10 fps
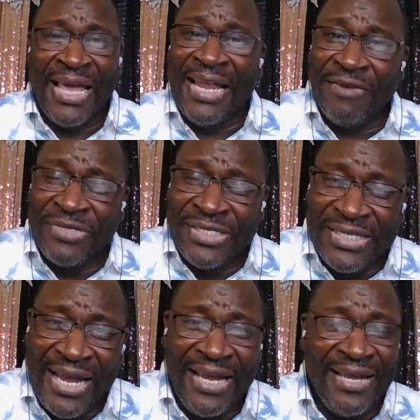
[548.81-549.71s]
And I've
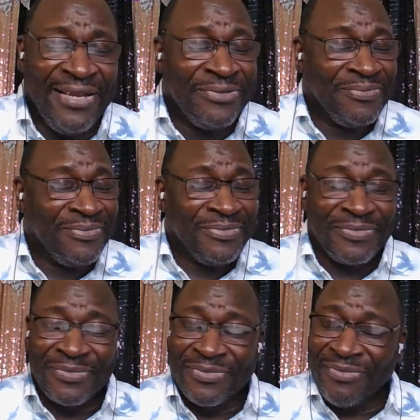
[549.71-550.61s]
seen,
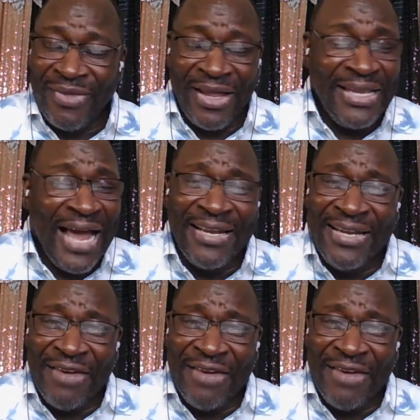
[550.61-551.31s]
not